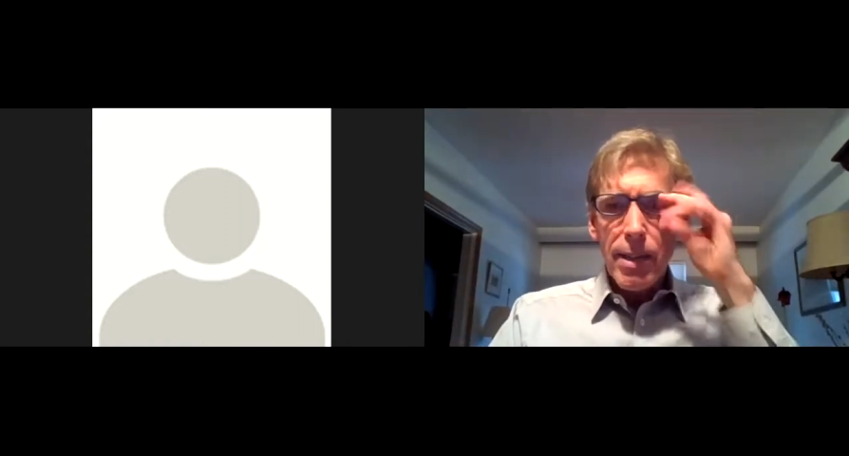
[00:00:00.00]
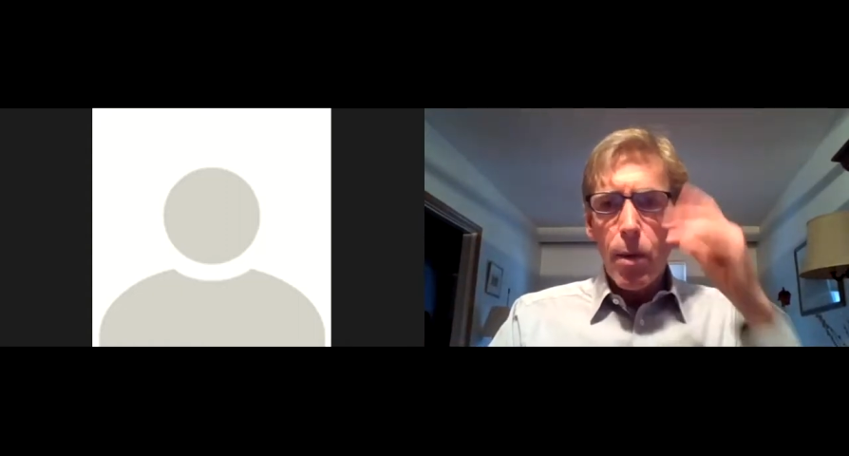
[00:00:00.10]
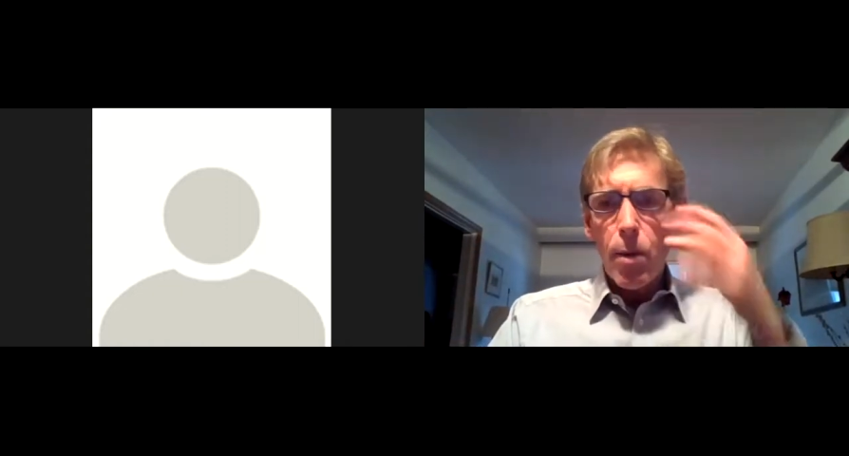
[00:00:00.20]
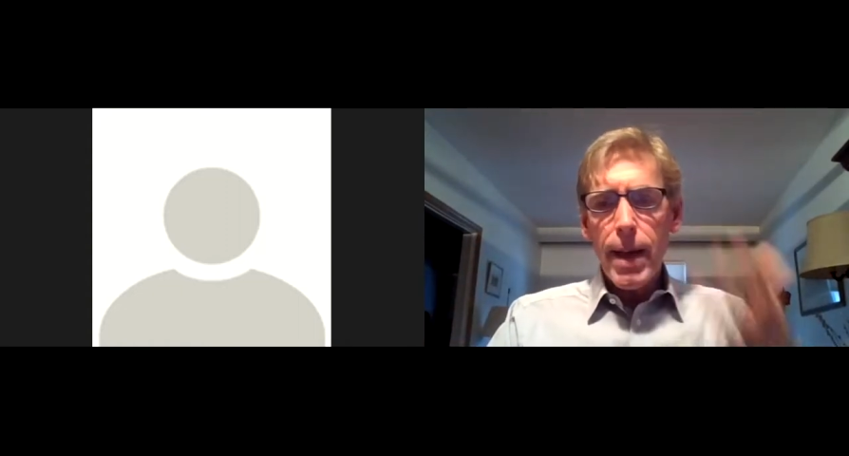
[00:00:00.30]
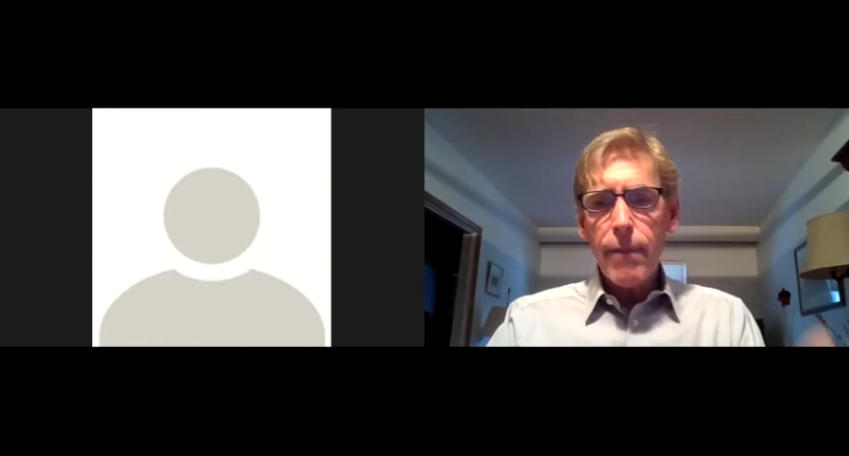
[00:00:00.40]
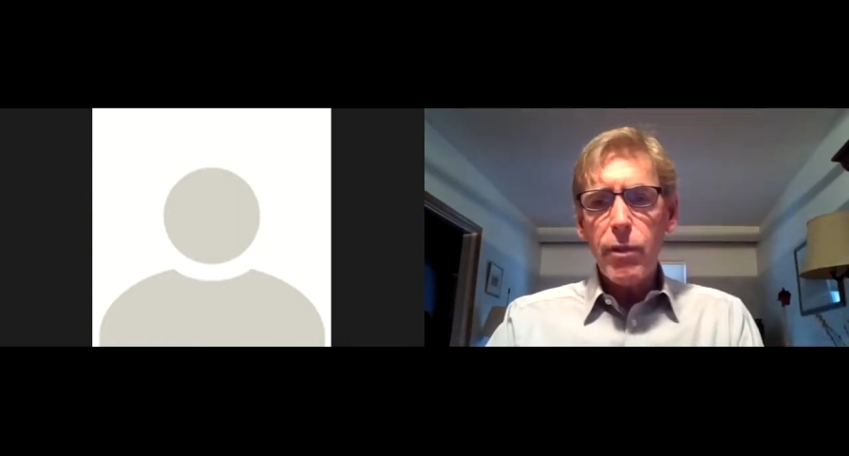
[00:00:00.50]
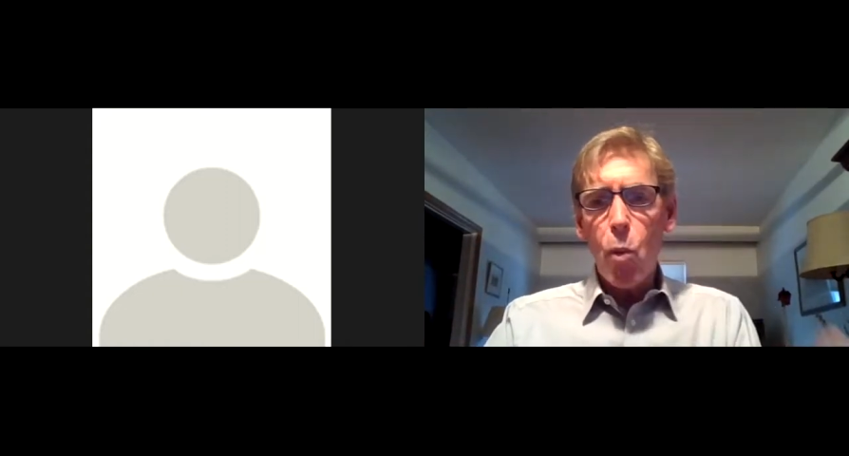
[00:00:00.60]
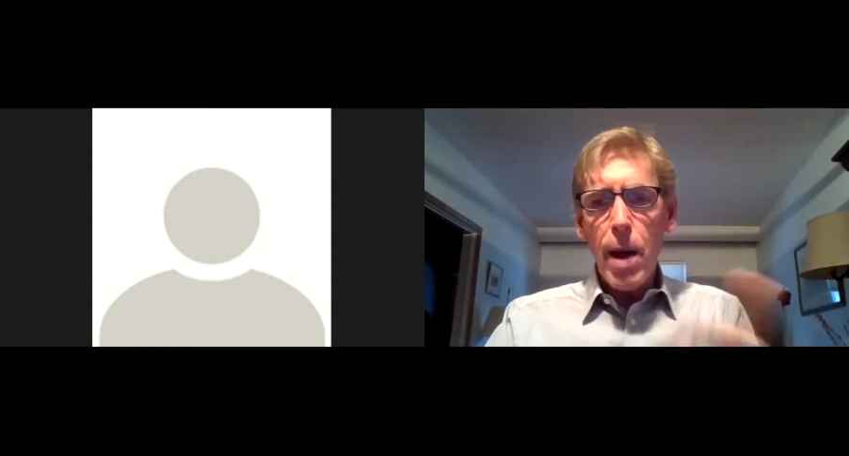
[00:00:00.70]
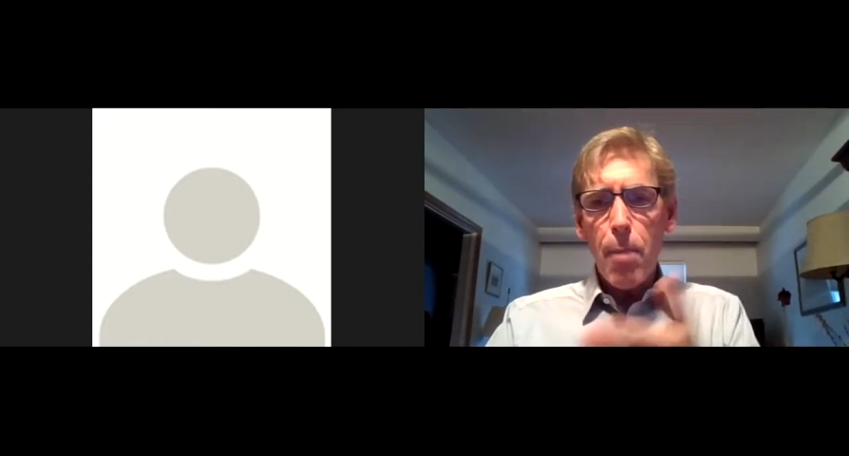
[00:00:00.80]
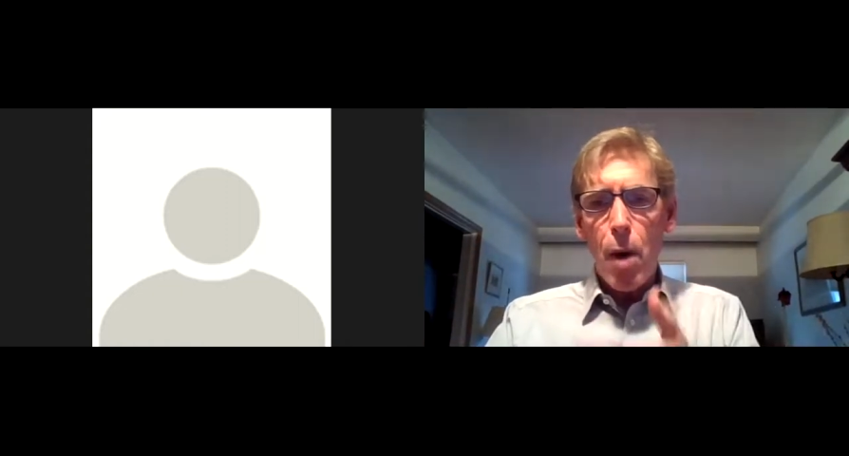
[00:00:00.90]
well, we have to
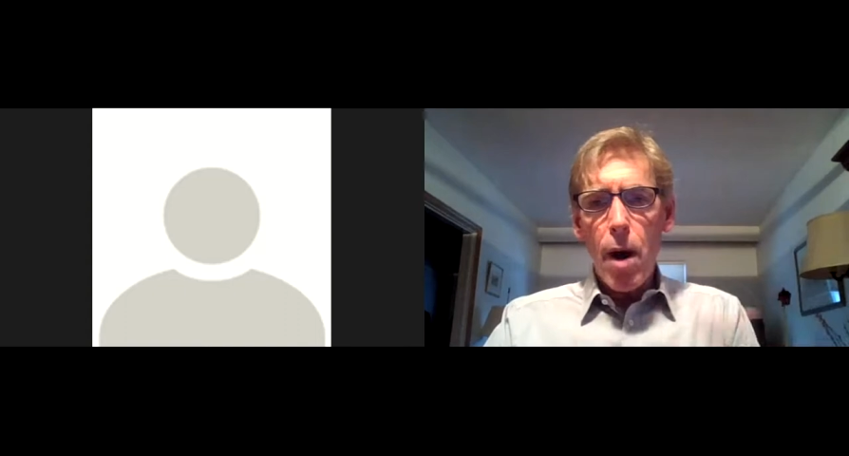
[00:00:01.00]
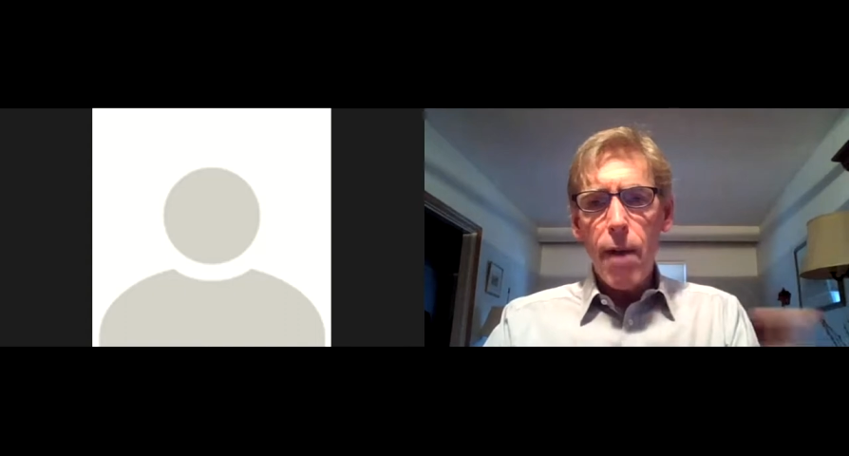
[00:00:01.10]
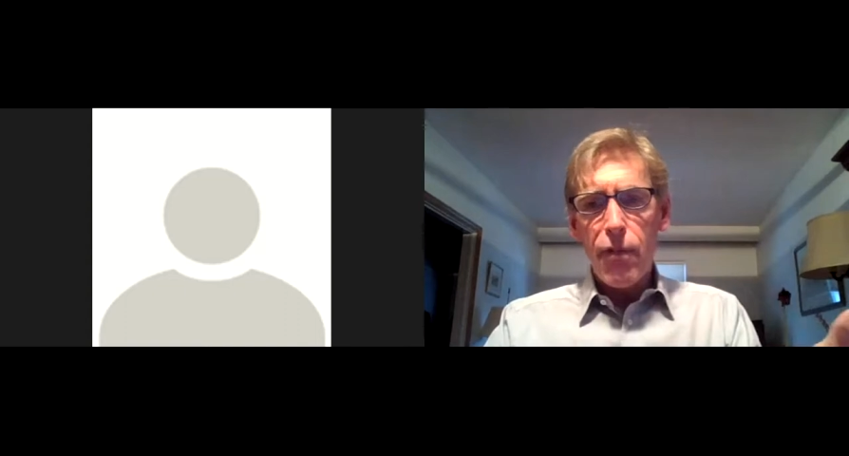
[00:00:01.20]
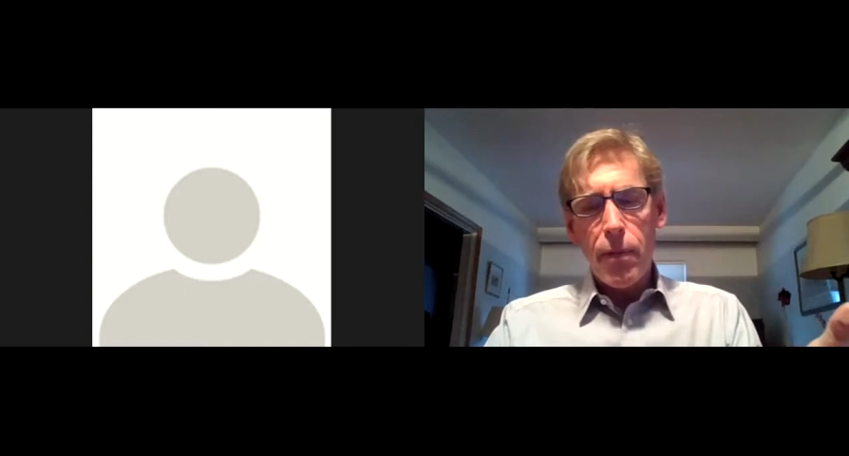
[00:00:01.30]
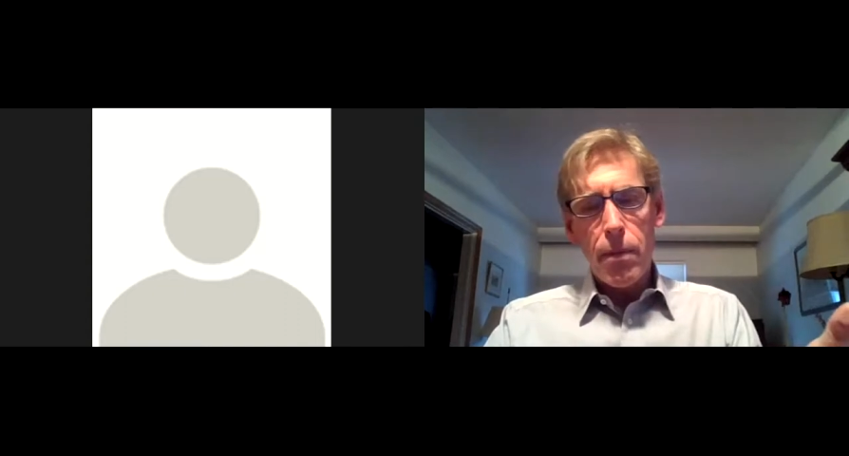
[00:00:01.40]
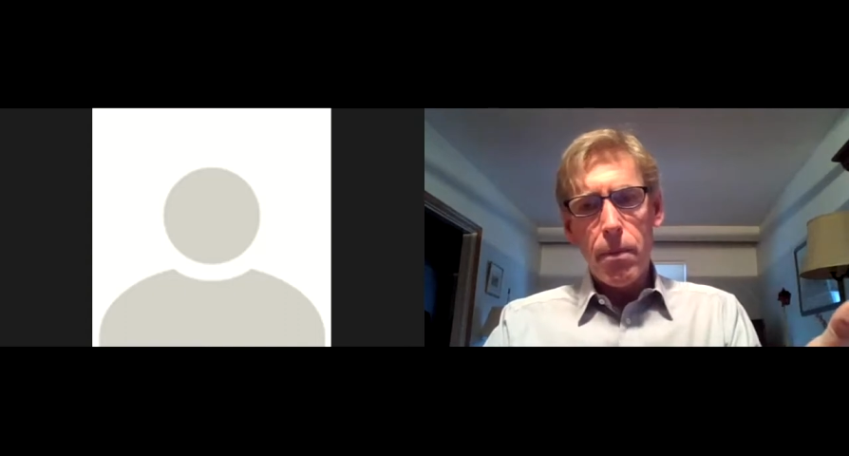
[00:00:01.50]
wipe off